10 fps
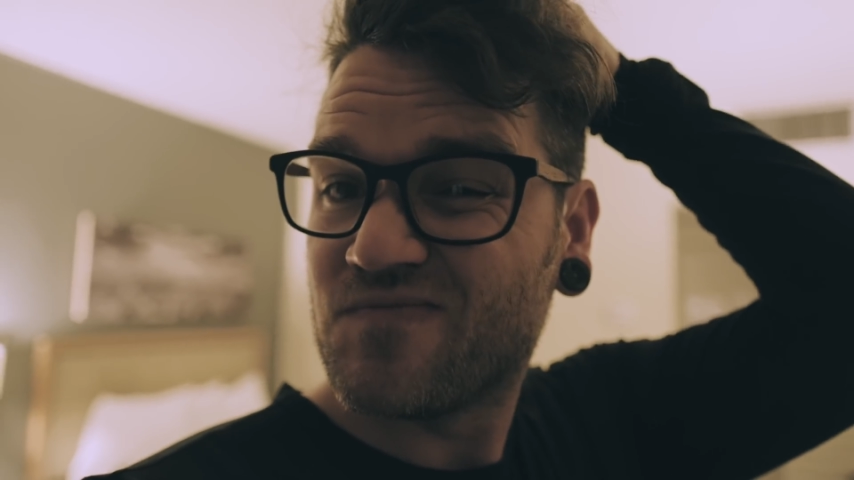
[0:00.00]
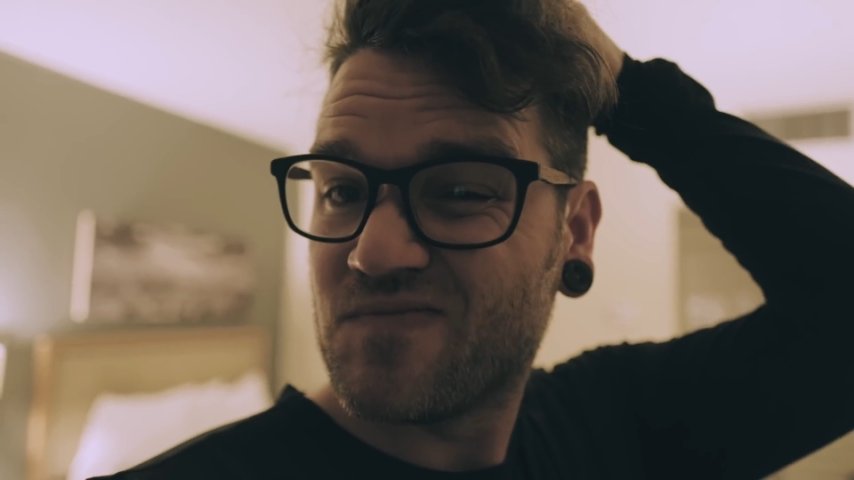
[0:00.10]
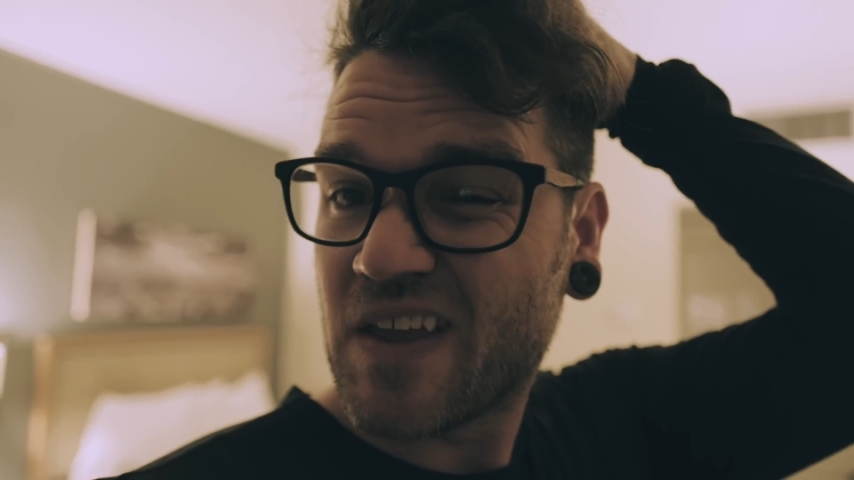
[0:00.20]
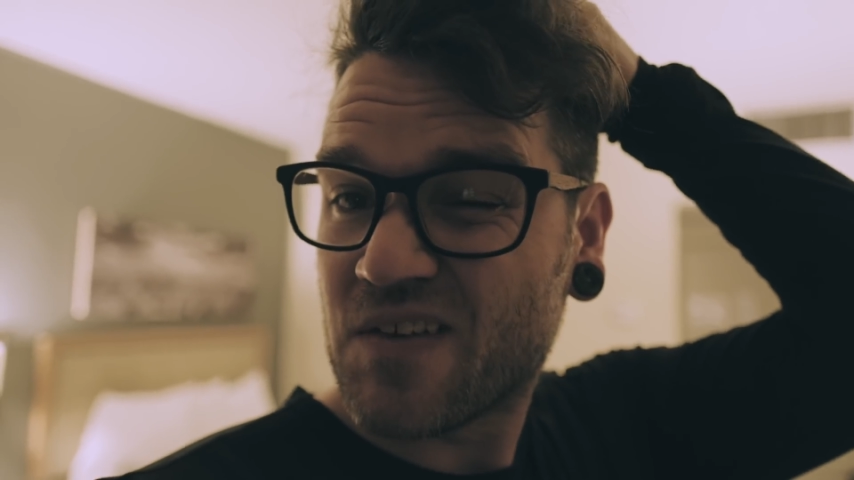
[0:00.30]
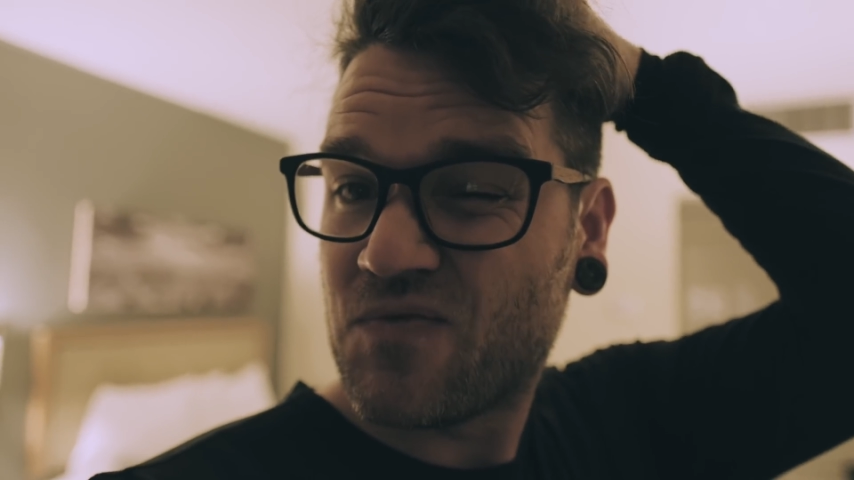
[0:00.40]

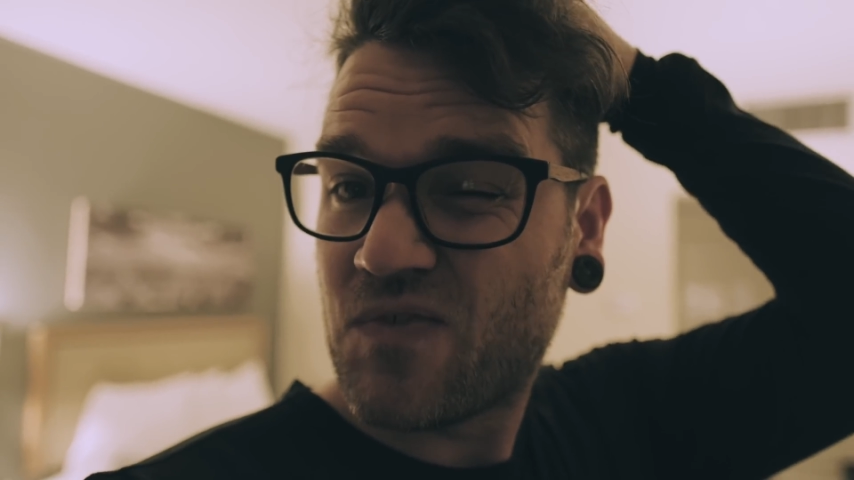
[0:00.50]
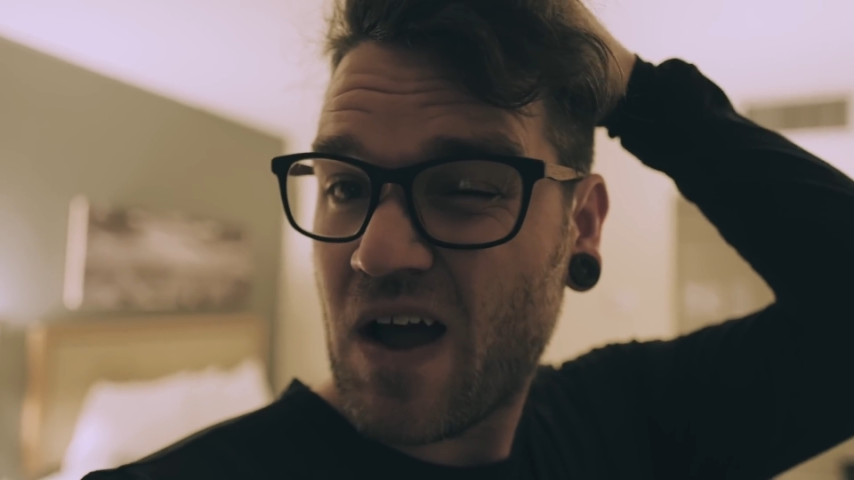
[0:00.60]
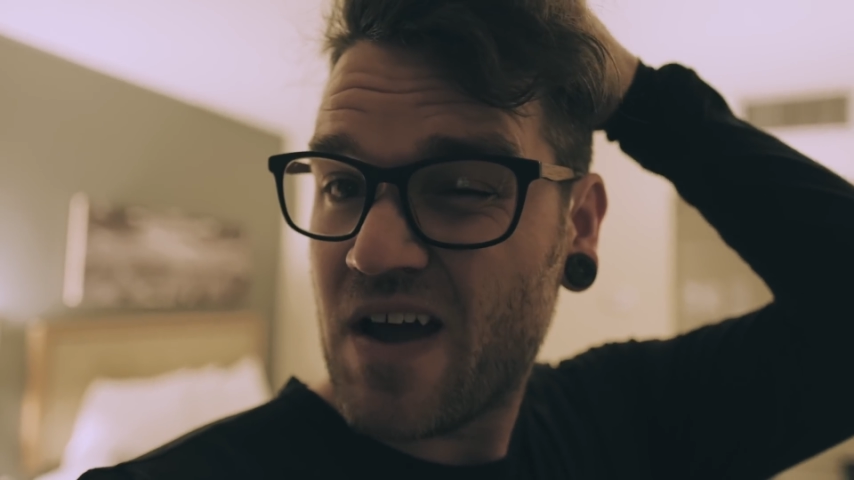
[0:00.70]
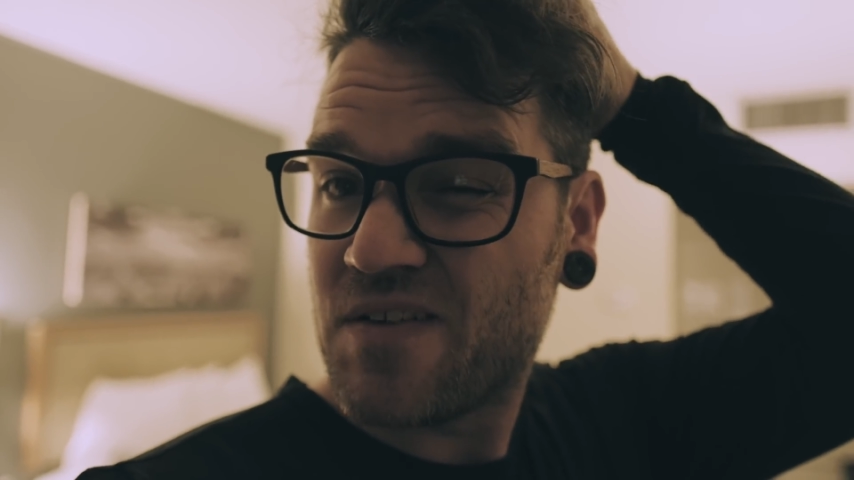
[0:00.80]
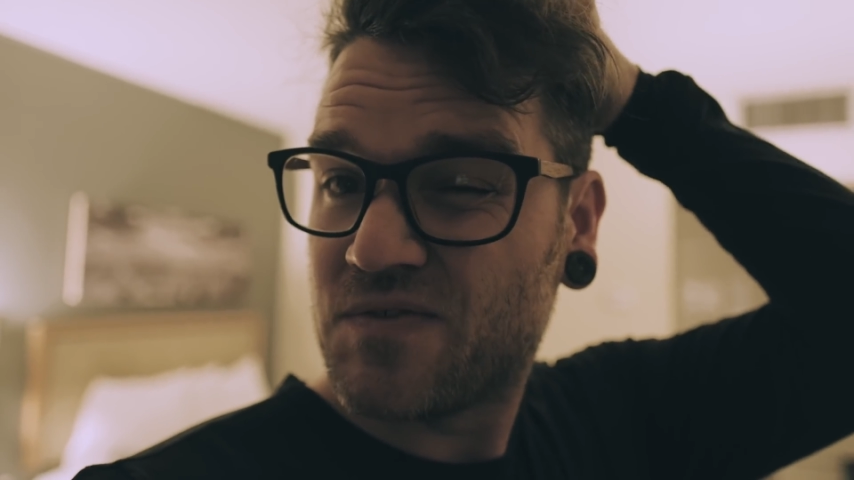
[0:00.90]
like
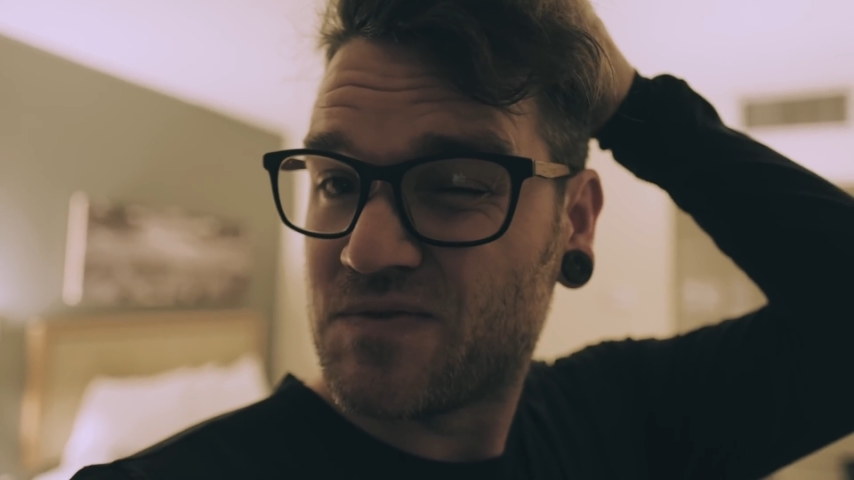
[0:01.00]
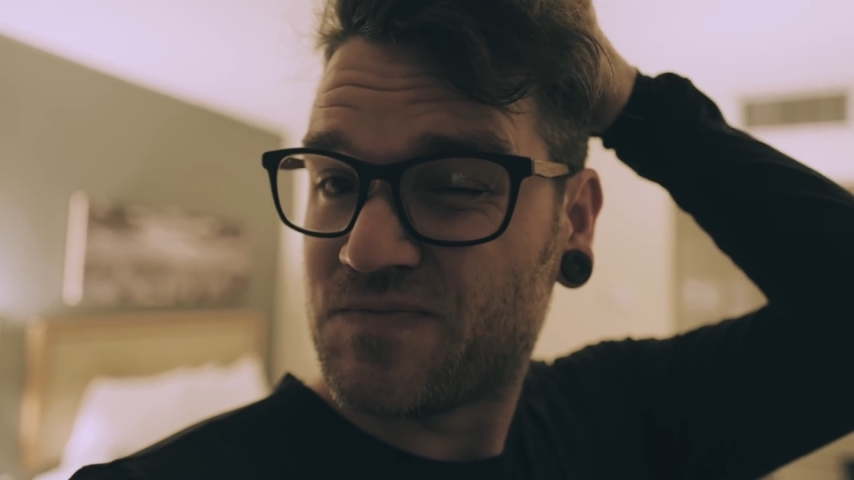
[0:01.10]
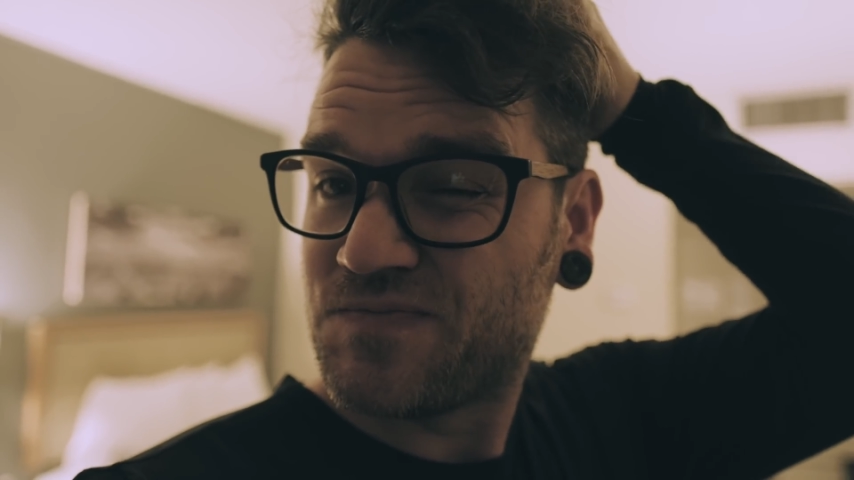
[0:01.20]
5,